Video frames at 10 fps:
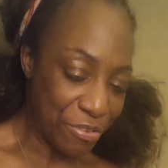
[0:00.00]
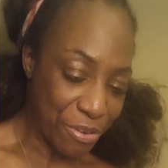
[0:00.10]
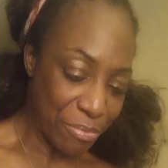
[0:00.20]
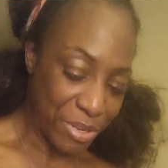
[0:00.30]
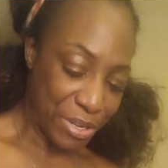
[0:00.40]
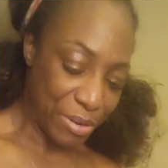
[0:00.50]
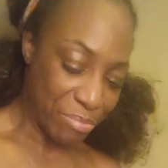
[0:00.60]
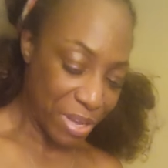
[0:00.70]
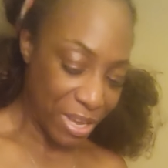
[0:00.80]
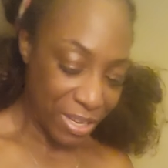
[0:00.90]
you're going to be in the
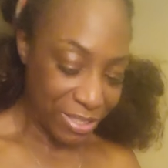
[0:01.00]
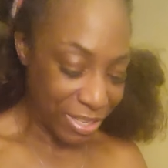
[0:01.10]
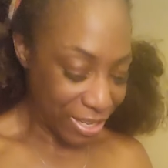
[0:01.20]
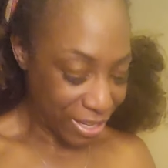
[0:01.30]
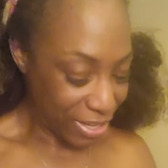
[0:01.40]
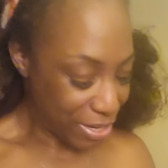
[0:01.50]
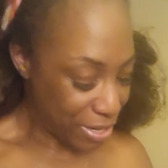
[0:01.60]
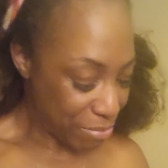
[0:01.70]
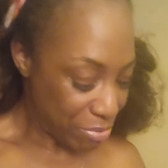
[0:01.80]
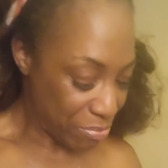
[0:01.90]
bed tickling
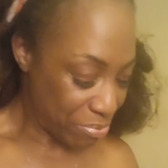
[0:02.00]
and